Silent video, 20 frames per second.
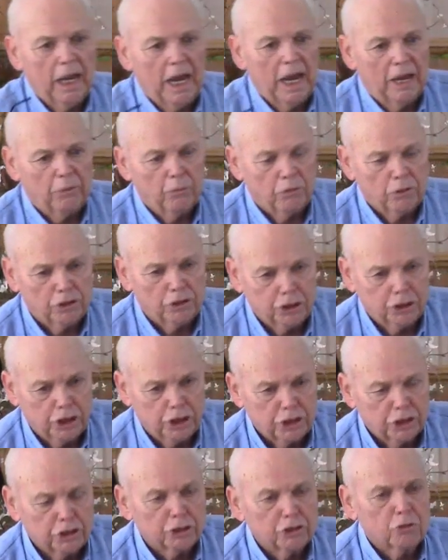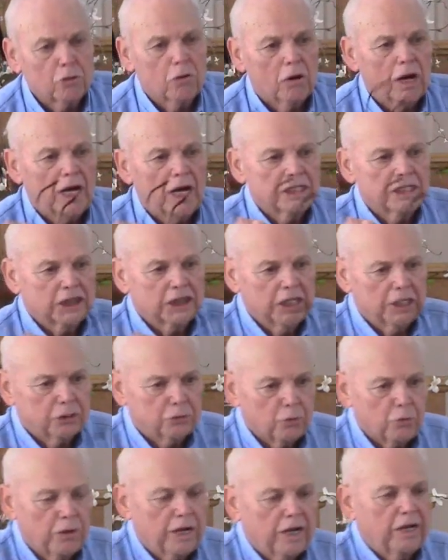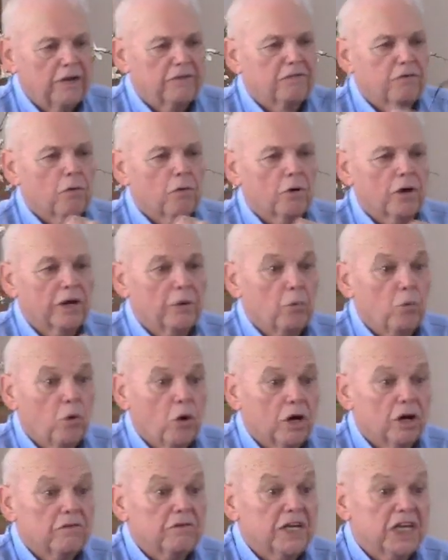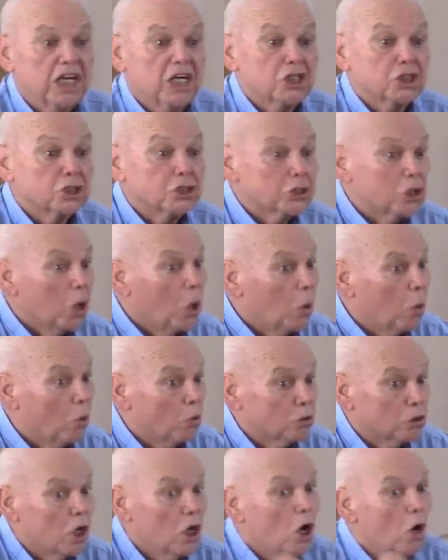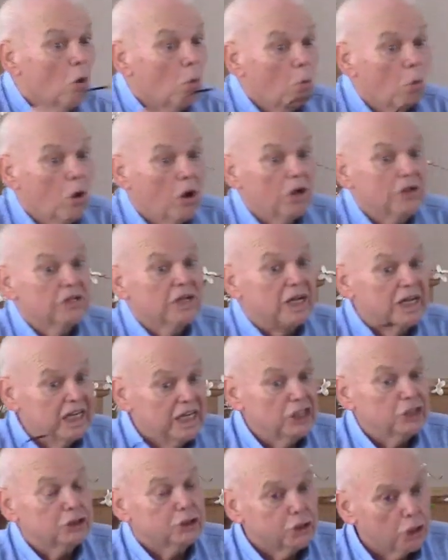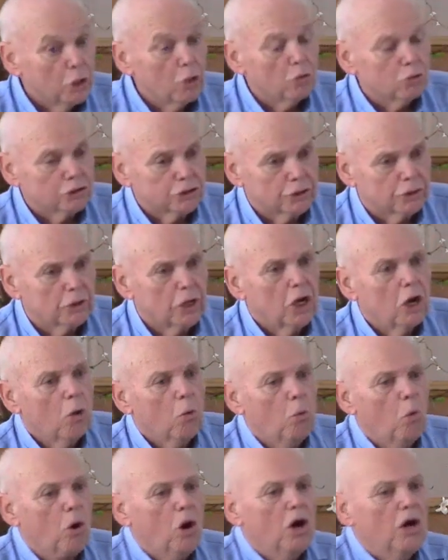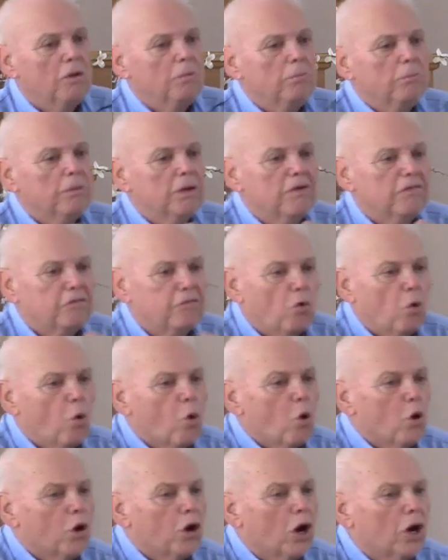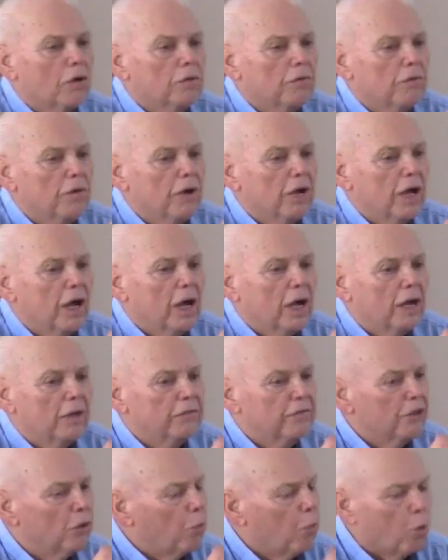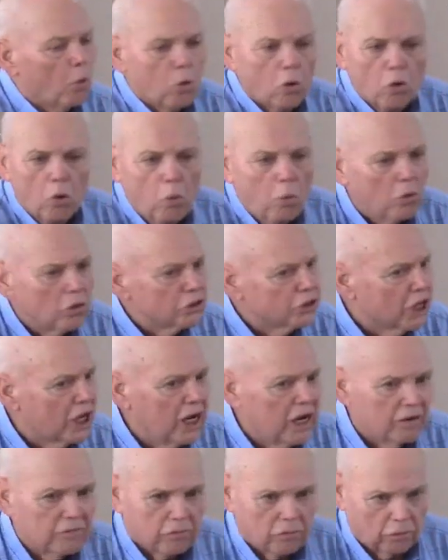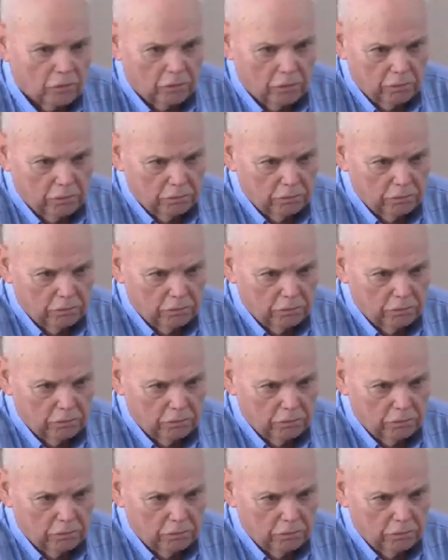and when Jesus Christ gets ready for one of his souls, one that he's chosen, Amen. one before the world was ever,